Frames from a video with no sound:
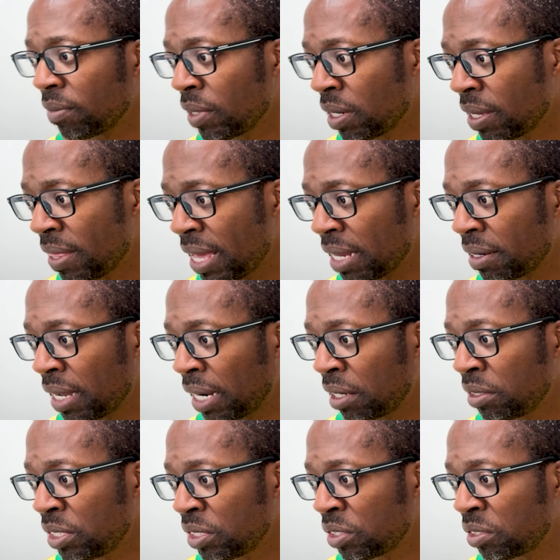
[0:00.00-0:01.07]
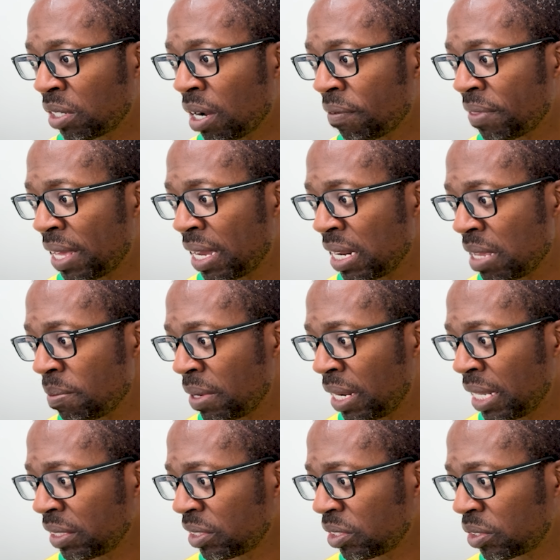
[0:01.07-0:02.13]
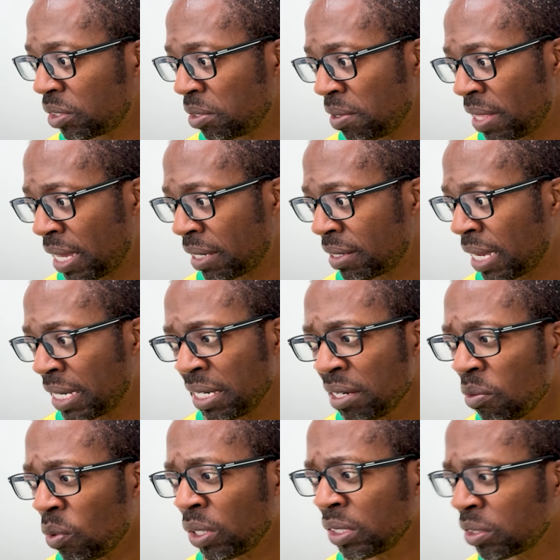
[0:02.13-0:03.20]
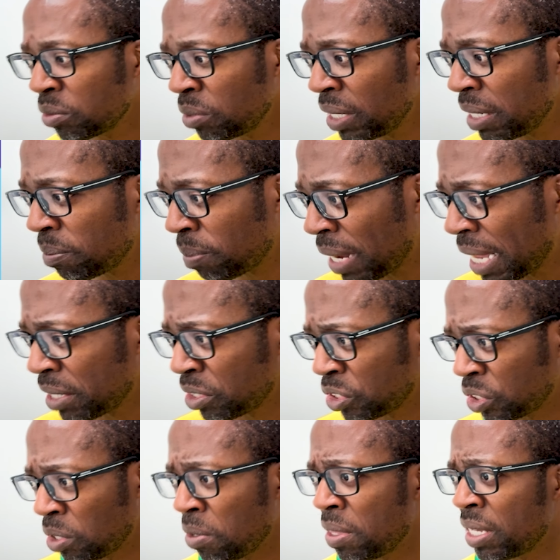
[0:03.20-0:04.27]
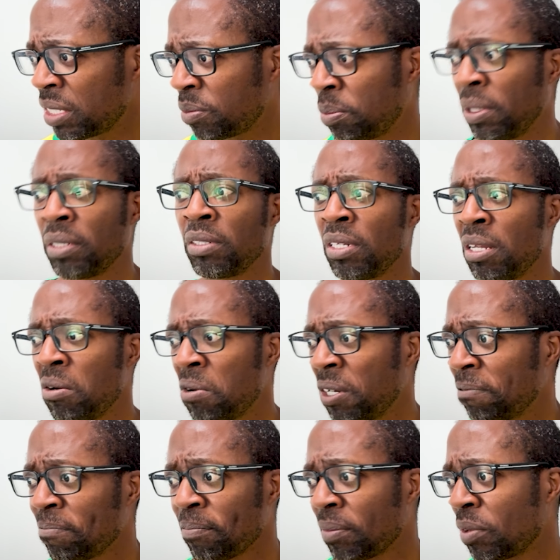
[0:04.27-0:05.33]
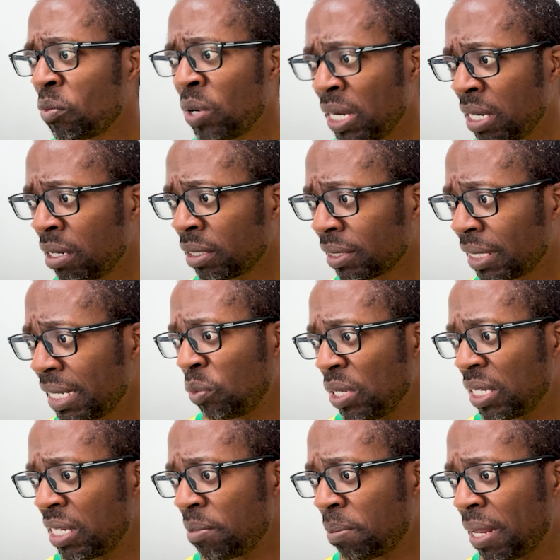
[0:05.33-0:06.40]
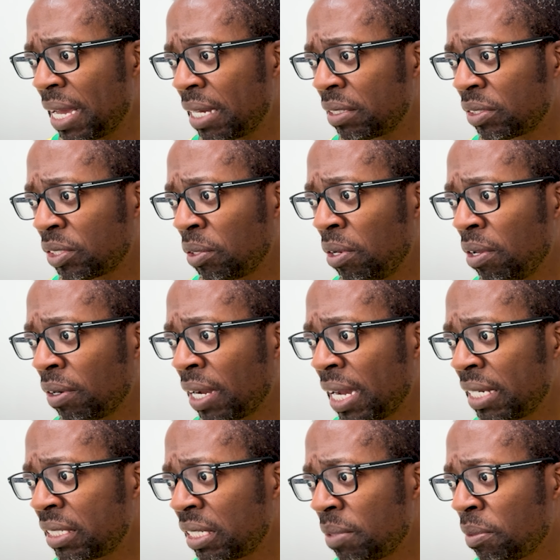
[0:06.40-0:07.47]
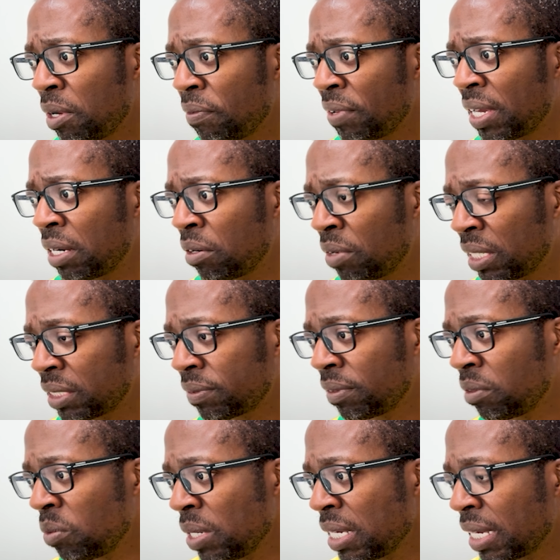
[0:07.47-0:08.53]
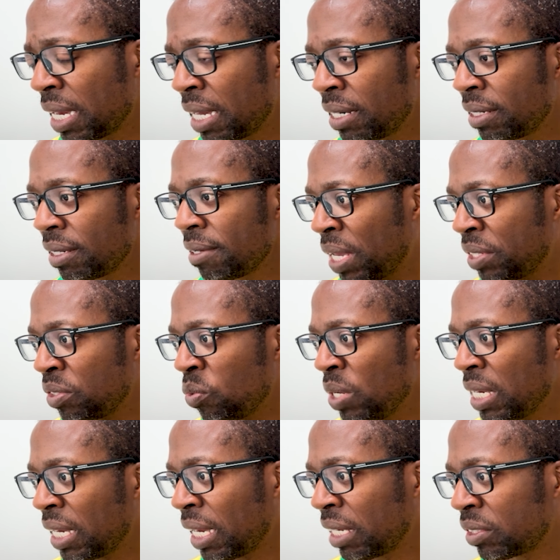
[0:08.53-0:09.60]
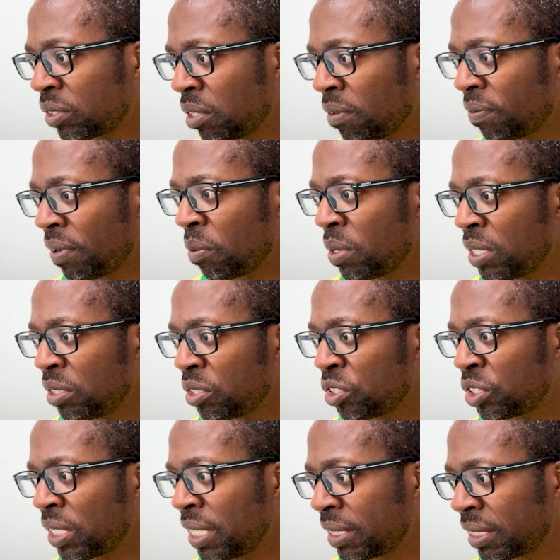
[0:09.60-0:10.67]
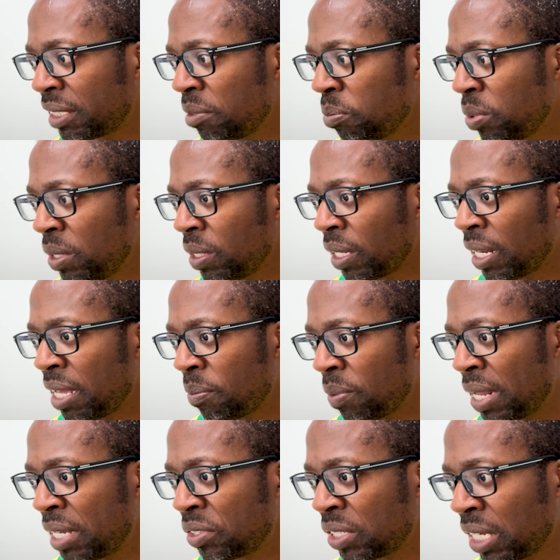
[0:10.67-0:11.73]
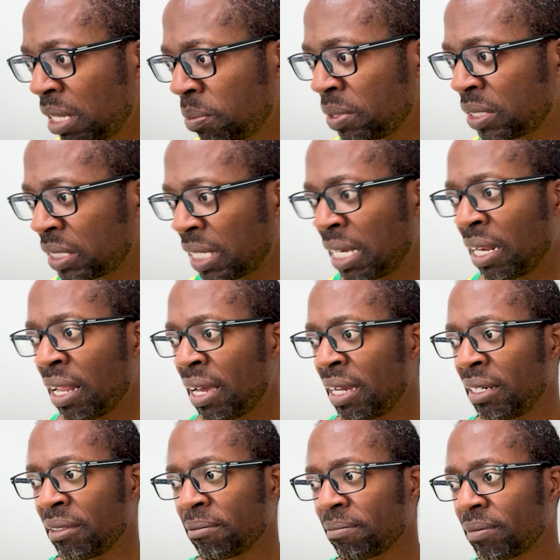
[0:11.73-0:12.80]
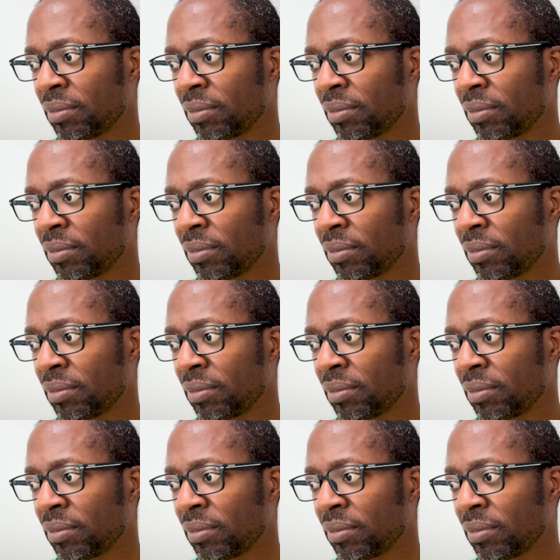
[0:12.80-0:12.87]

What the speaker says: Look at that. I could just draft that email. Let's just do that. I didn't want to really plan to show this, but you know what? Why not? Weekly plan. So look, hi team, hope you had a restful weekend. As the week kicks off, I wanted to share a simple, clear plan to help us stay aligned.